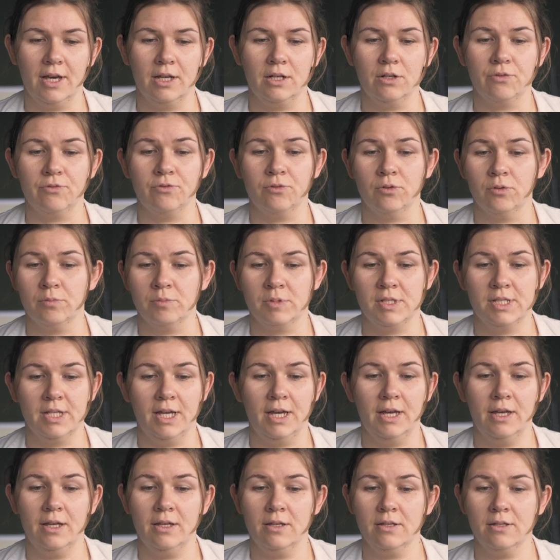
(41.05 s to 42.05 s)
either from
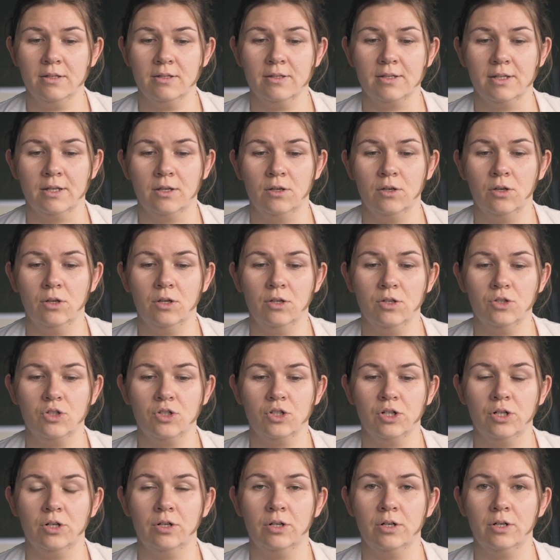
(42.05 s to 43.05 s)
cells, in
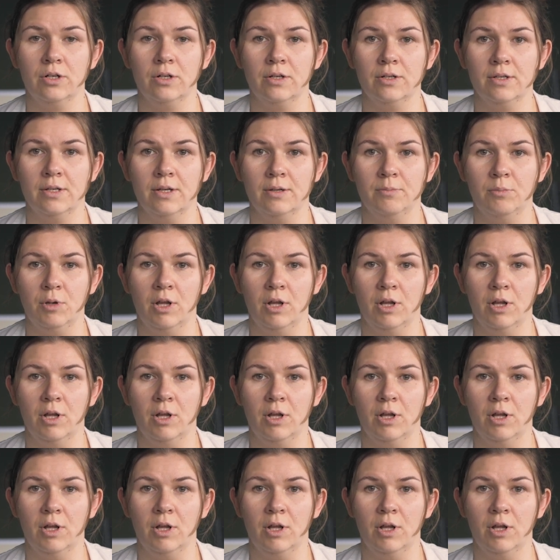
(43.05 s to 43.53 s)
culture,